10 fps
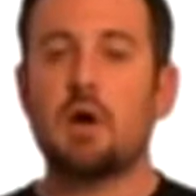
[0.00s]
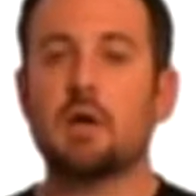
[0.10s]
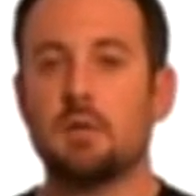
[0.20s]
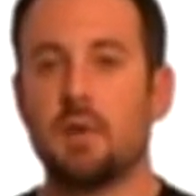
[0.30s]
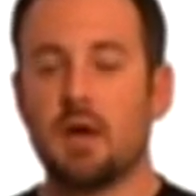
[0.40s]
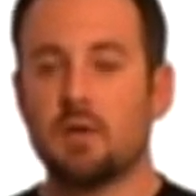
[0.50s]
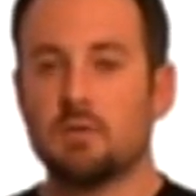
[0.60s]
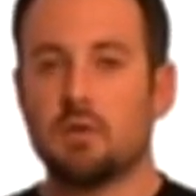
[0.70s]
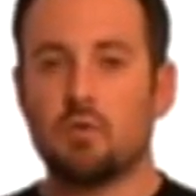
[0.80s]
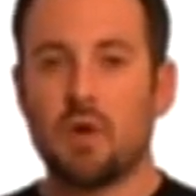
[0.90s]
to be talking
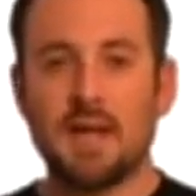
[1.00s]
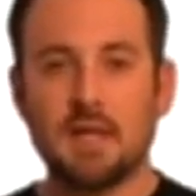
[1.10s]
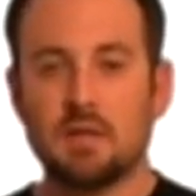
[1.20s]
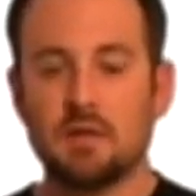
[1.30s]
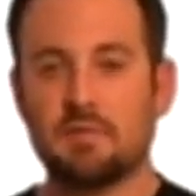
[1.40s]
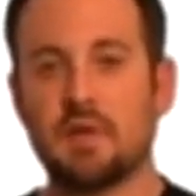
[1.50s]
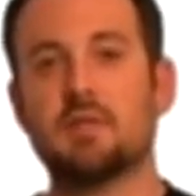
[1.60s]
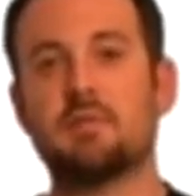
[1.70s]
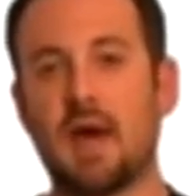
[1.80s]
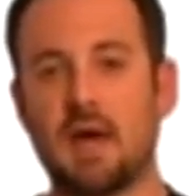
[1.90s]
about writing
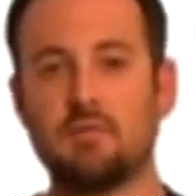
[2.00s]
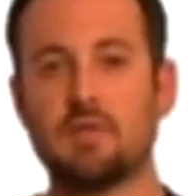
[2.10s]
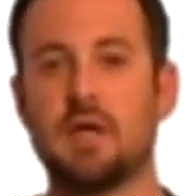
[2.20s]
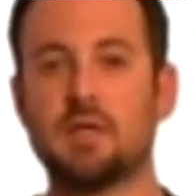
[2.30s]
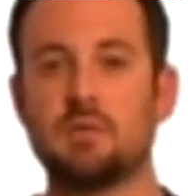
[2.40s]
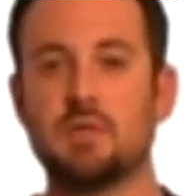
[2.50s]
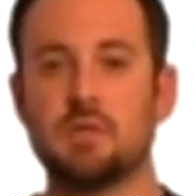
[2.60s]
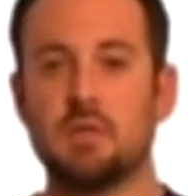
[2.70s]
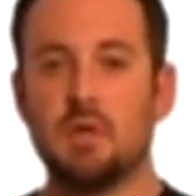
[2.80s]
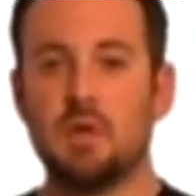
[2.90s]
effective
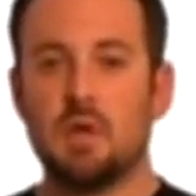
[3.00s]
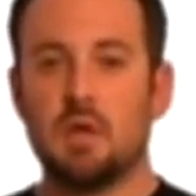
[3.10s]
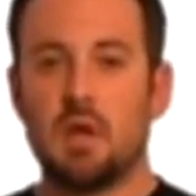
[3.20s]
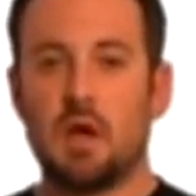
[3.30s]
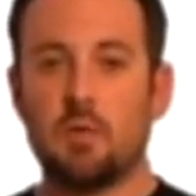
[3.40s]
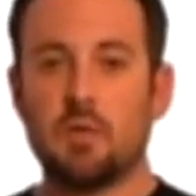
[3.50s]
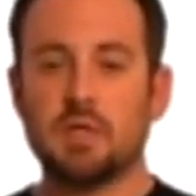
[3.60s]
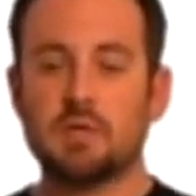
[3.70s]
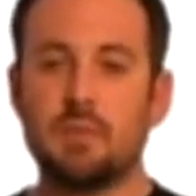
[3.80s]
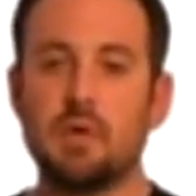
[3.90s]
advertisements. Now,
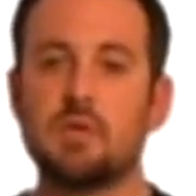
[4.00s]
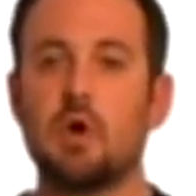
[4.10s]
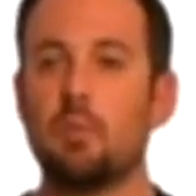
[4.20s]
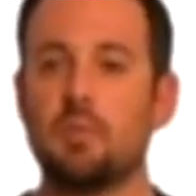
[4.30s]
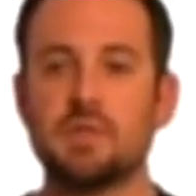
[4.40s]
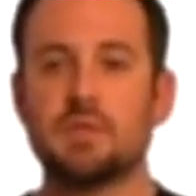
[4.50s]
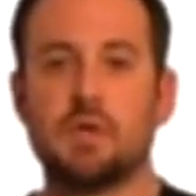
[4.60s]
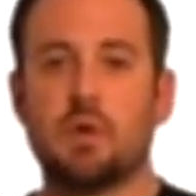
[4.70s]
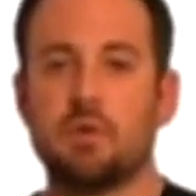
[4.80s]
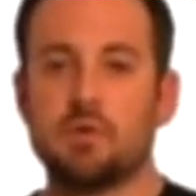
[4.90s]
because most home
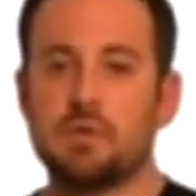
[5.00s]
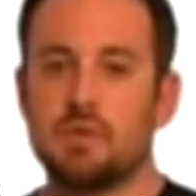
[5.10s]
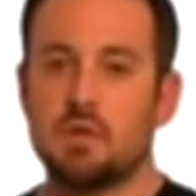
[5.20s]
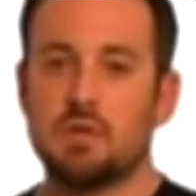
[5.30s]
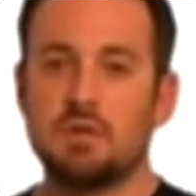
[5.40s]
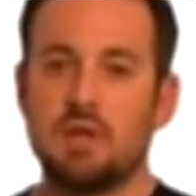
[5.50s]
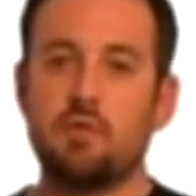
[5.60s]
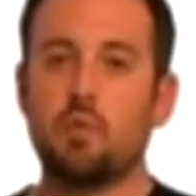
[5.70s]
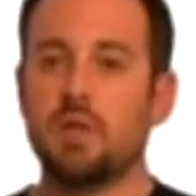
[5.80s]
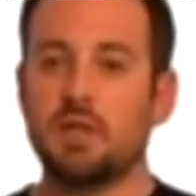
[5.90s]
business owners
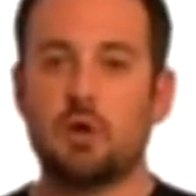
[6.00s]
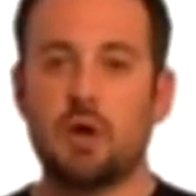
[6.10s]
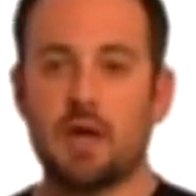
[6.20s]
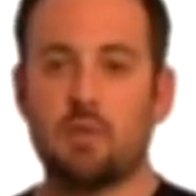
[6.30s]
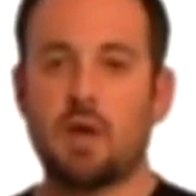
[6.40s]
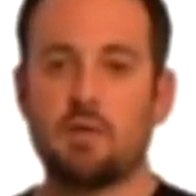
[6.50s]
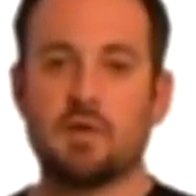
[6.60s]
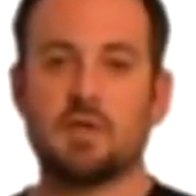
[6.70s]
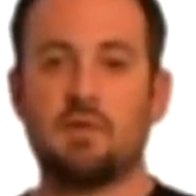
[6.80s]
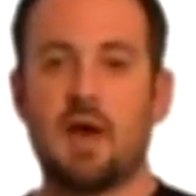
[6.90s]
never really learn how to write
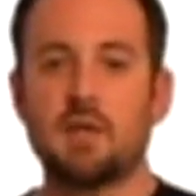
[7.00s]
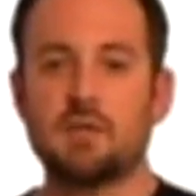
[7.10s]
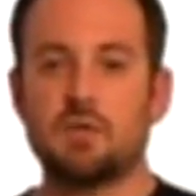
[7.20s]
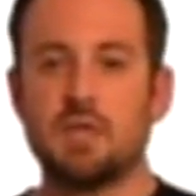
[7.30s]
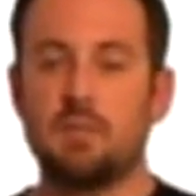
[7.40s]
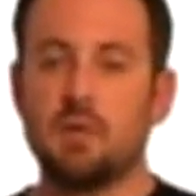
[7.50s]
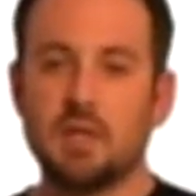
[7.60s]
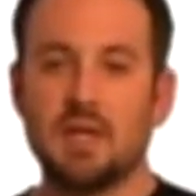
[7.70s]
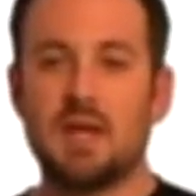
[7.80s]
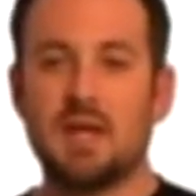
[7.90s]
effective ads, they're
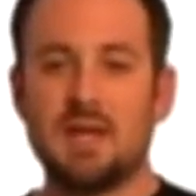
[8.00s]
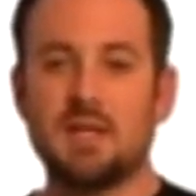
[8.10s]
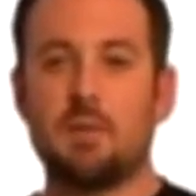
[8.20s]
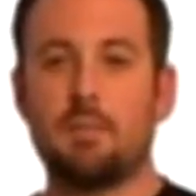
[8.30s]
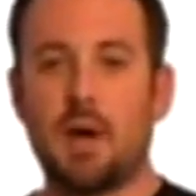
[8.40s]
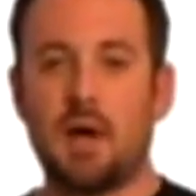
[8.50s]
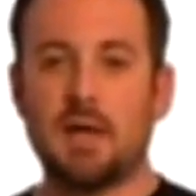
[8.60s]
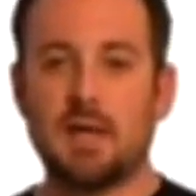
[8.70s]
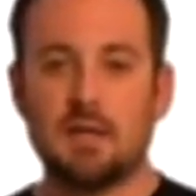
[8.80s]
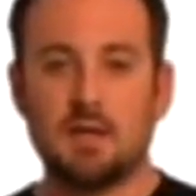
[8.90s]
typically going to end up
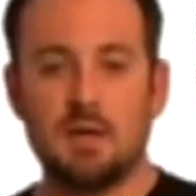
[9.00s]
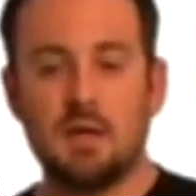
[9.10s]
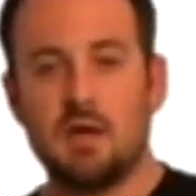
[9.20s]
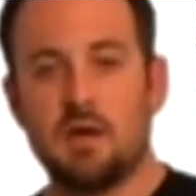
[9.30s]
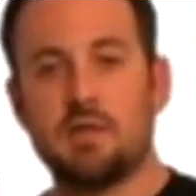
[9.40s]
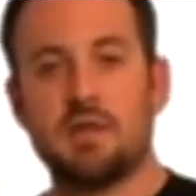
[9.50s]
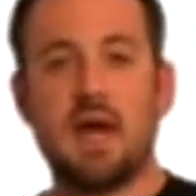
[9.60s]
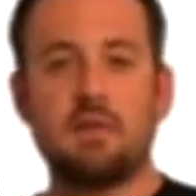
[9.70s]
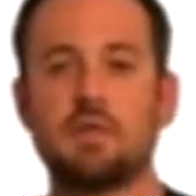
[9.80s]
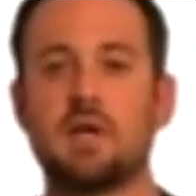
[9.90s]
buying
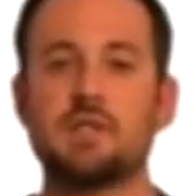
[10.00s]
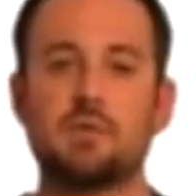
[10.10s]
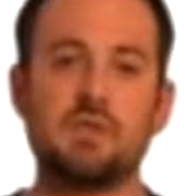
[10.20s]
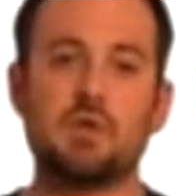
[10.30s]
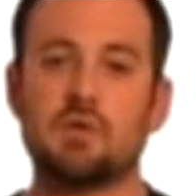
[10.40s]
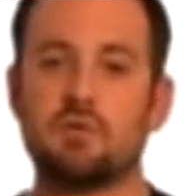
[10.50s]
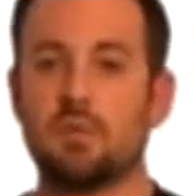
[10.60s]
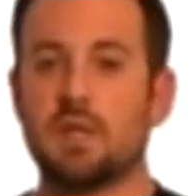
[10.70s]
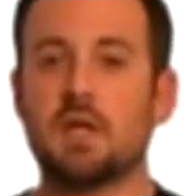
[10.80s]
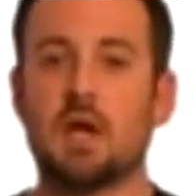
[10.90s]
the advertising results
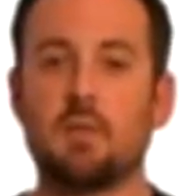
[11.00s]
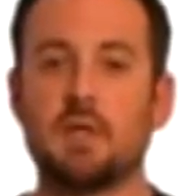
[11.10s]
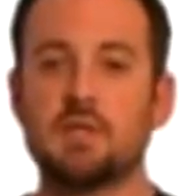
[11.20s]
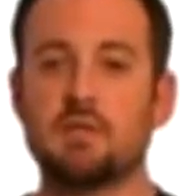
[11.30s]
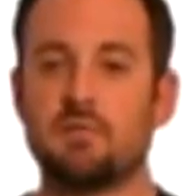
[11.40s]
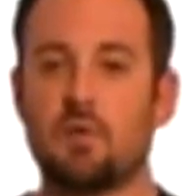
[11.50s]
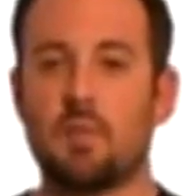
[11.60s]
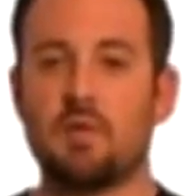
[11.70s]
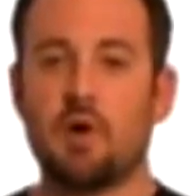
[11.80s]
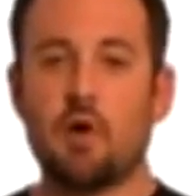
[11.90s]
from lead companies in the
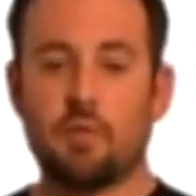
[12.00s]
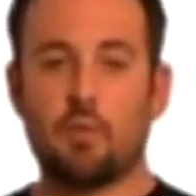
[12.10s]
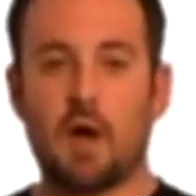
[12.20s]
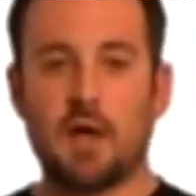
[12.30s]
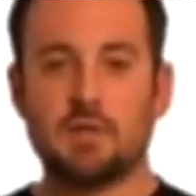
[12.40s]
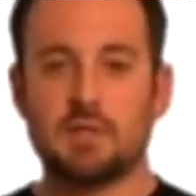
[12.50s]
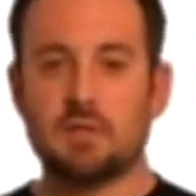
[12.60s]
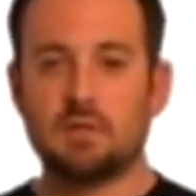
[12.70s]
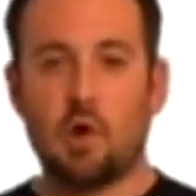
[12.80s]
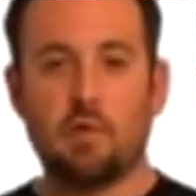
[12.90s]
form of overpriced
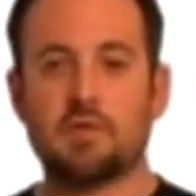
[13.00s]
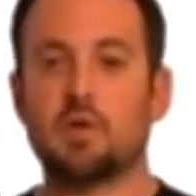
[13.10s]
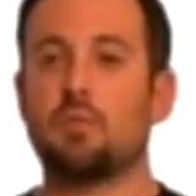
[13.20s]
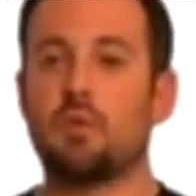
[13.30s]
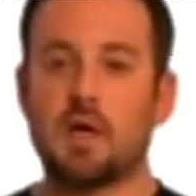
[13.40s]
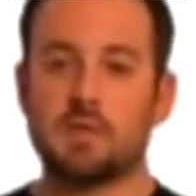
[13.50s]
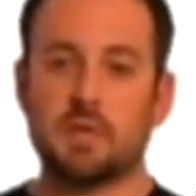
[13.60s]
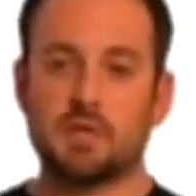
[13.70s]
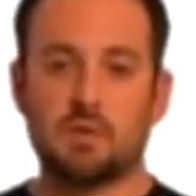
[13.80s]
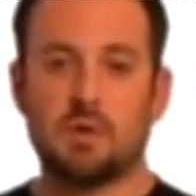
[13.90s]
and oversold
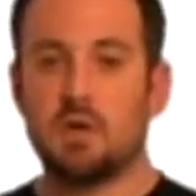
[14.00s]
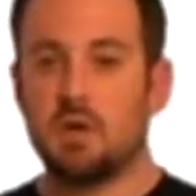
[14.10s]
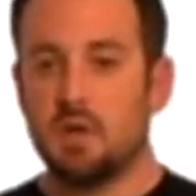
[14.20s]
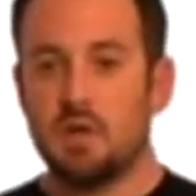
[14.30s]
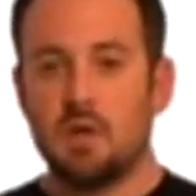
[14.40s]
prospects who are